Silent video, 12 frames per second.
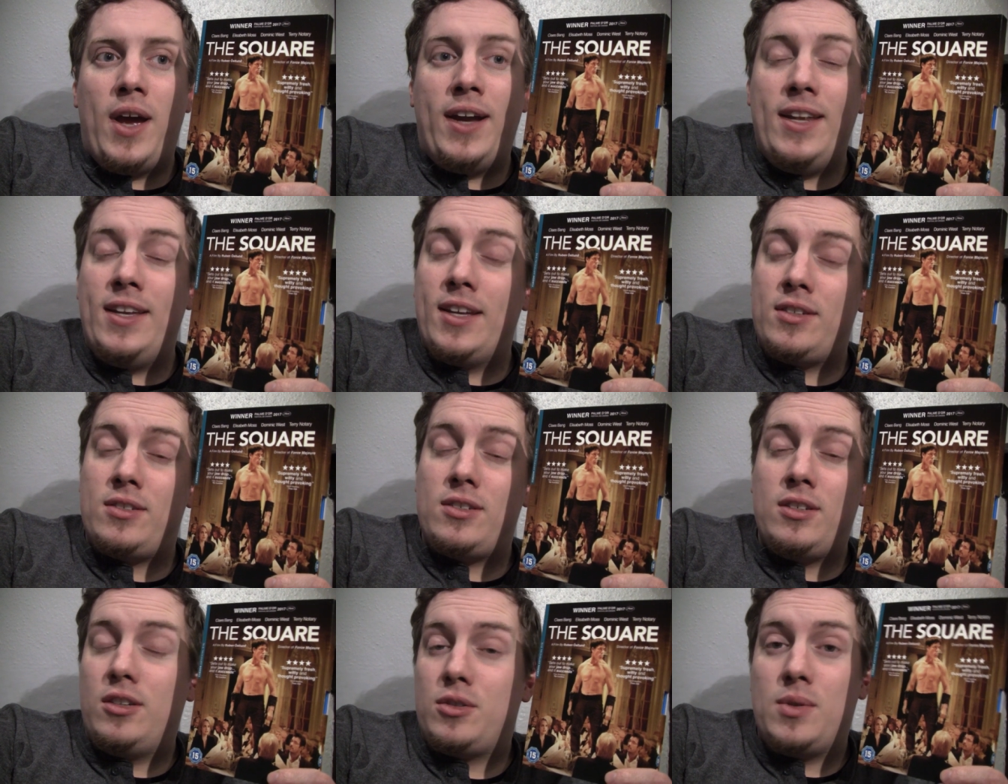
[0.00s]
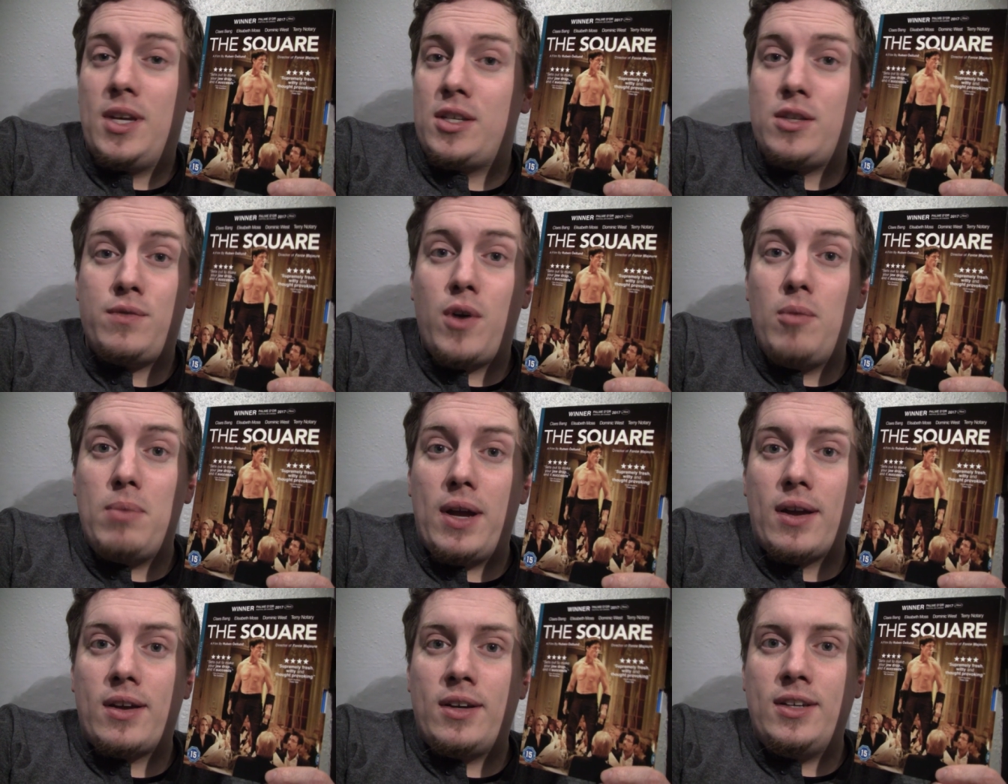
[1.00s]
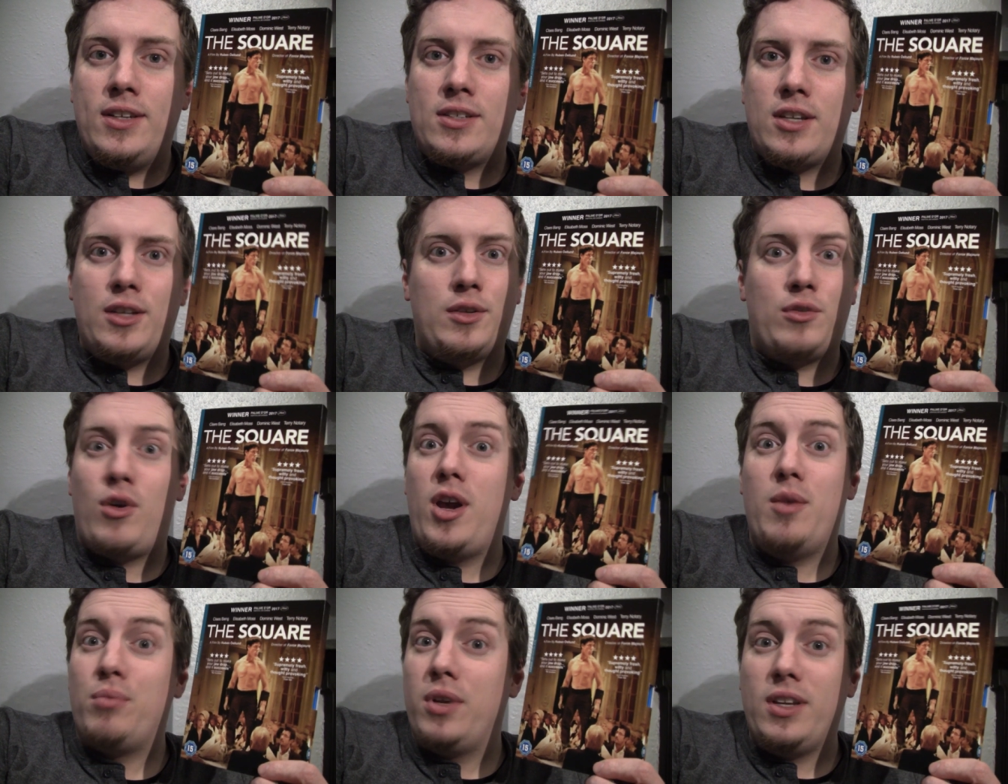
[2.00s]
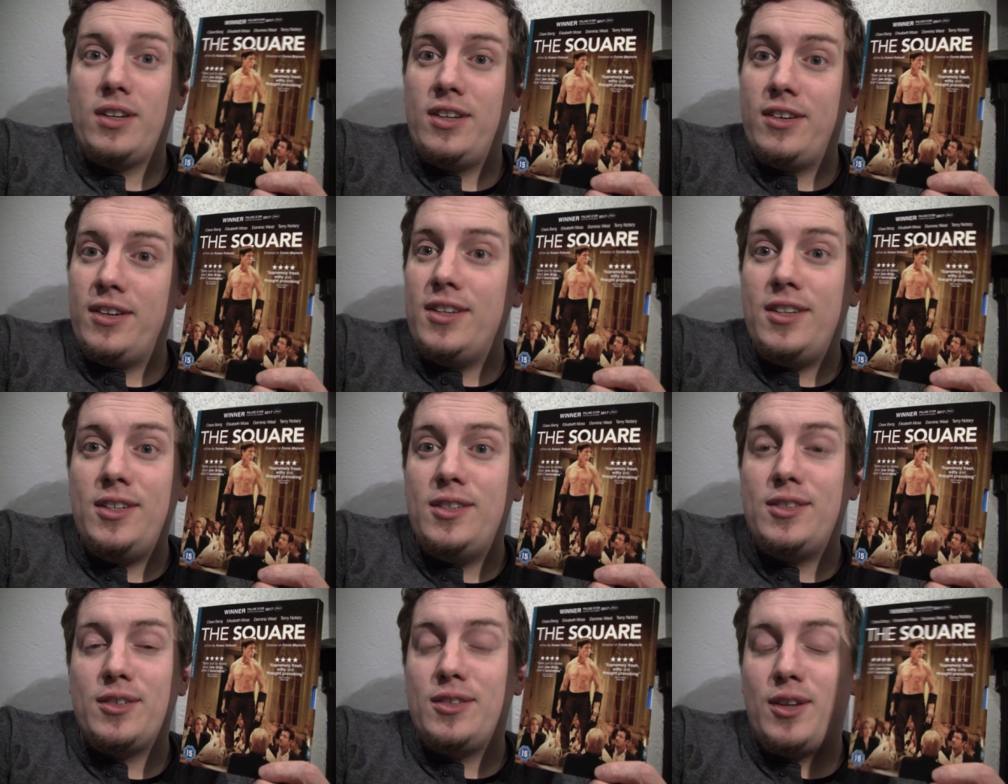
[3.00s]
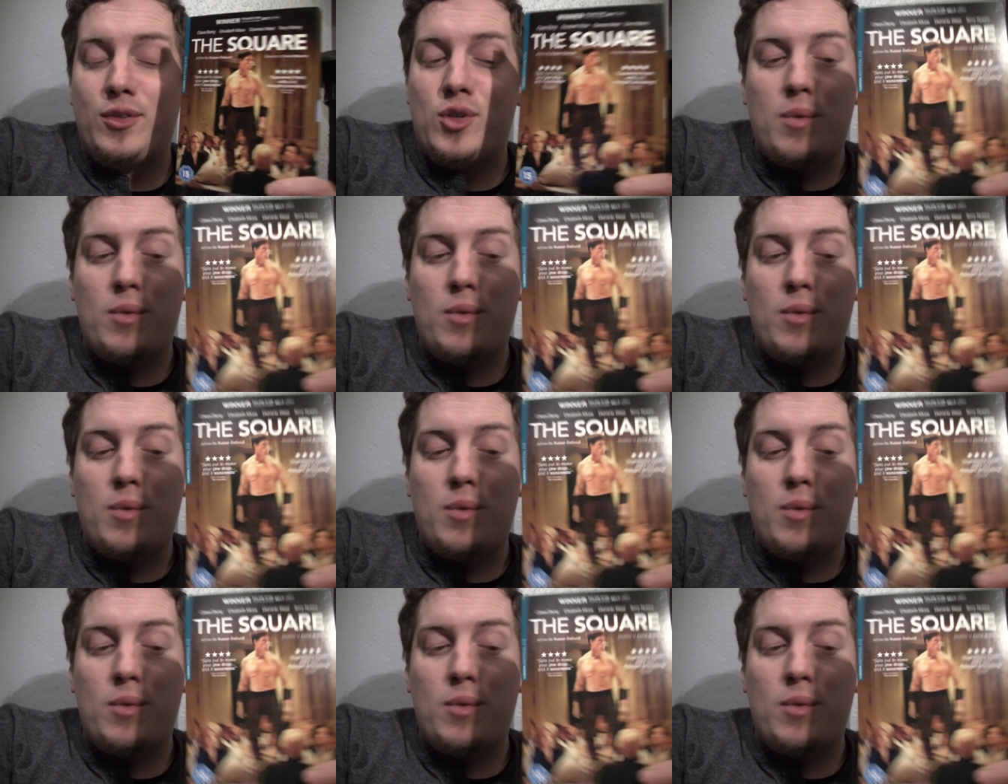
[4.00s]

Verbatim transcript: and he gets you know so he gets his phone back and he's like great brilliant you know he, he's on